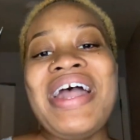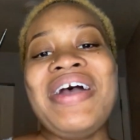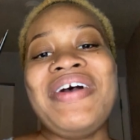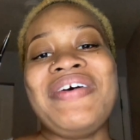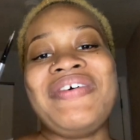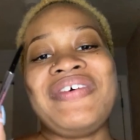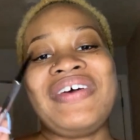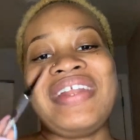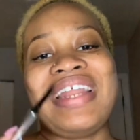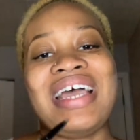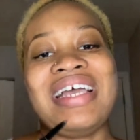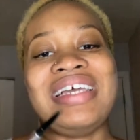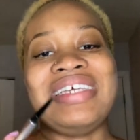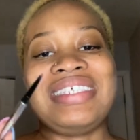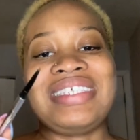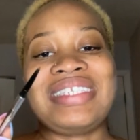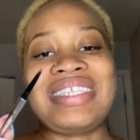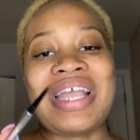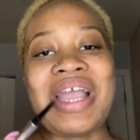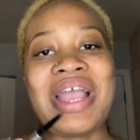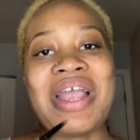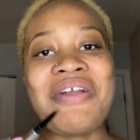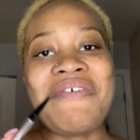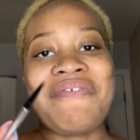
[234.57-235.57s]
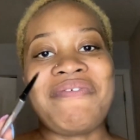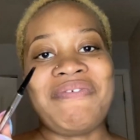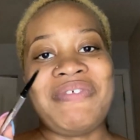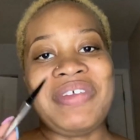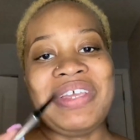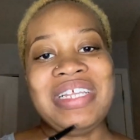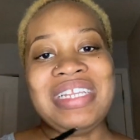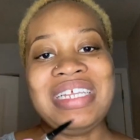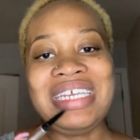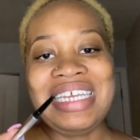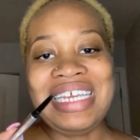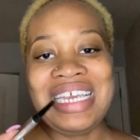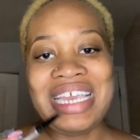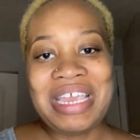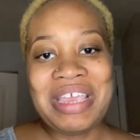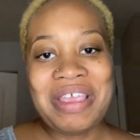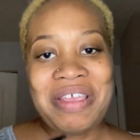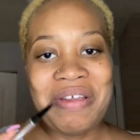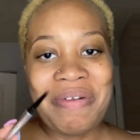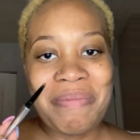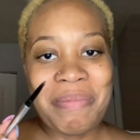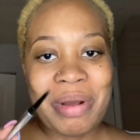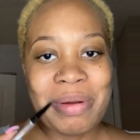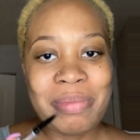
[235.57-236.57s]
when I start filling
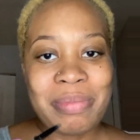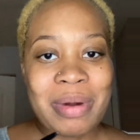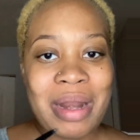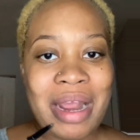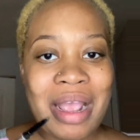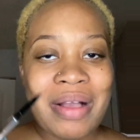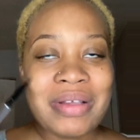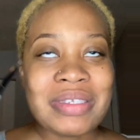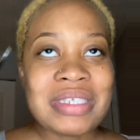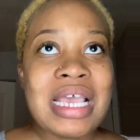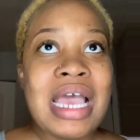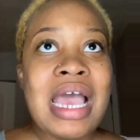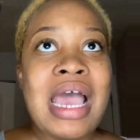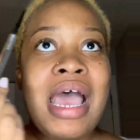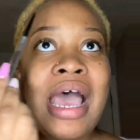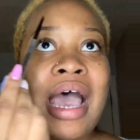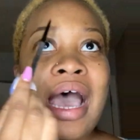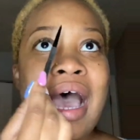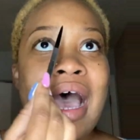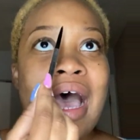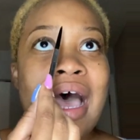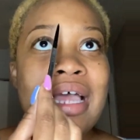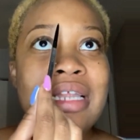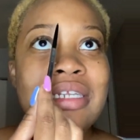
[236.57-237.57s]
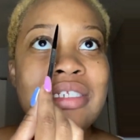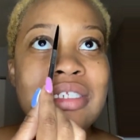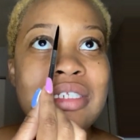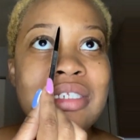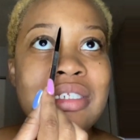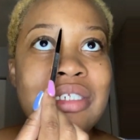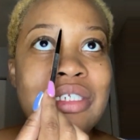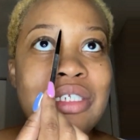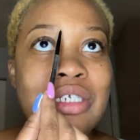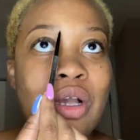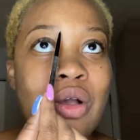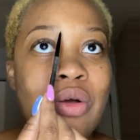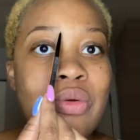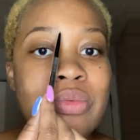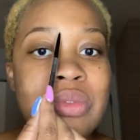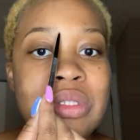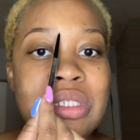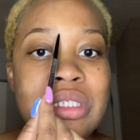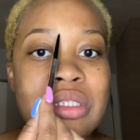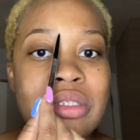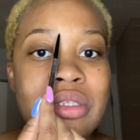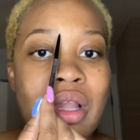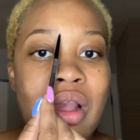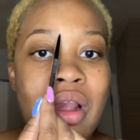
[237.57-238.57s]
in my brows, I don't
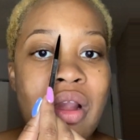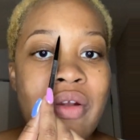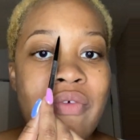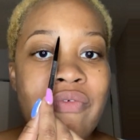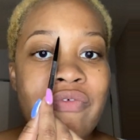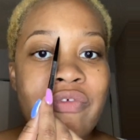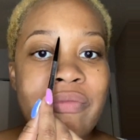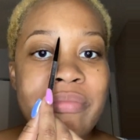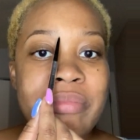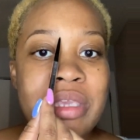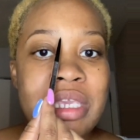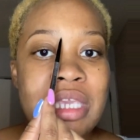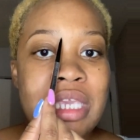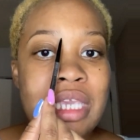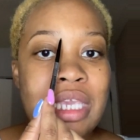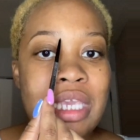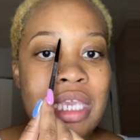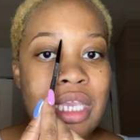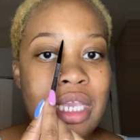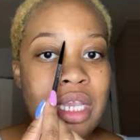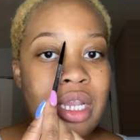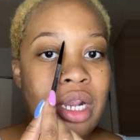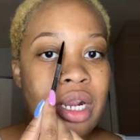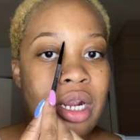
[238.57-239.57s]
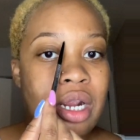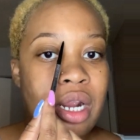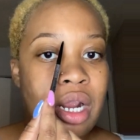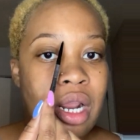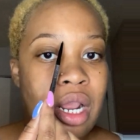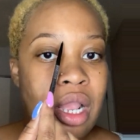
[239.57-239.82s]
start from here.